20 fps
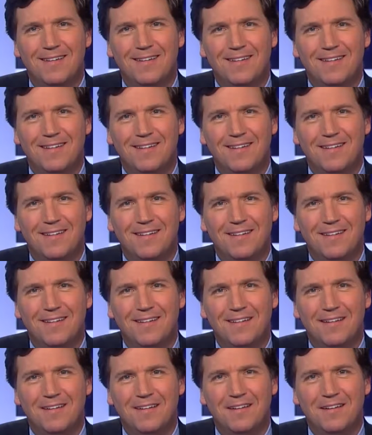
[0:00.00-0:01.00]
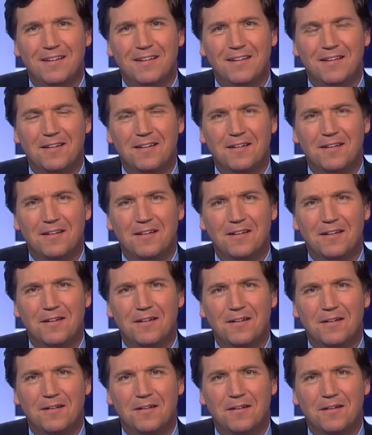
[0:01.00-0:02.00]

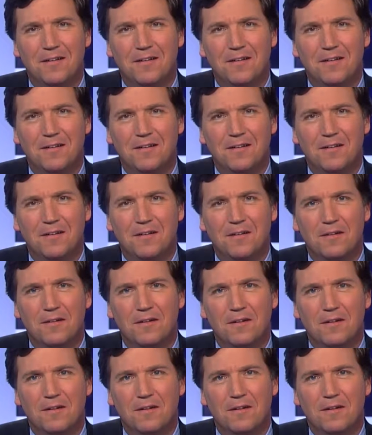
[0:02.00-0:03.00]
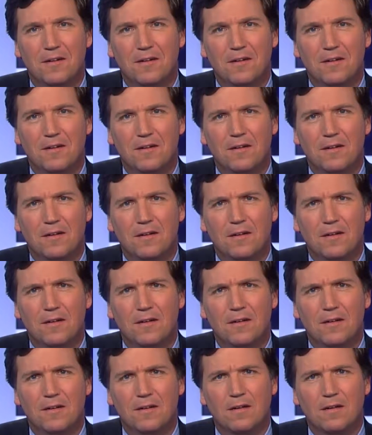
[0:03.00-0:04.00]

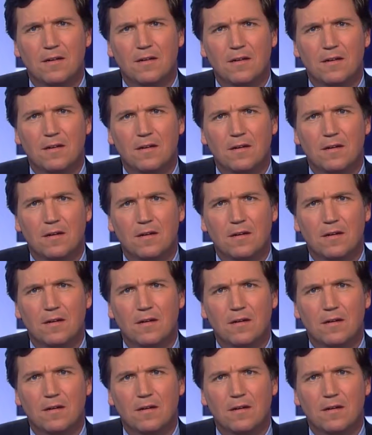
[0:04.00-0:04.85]
(not speaking)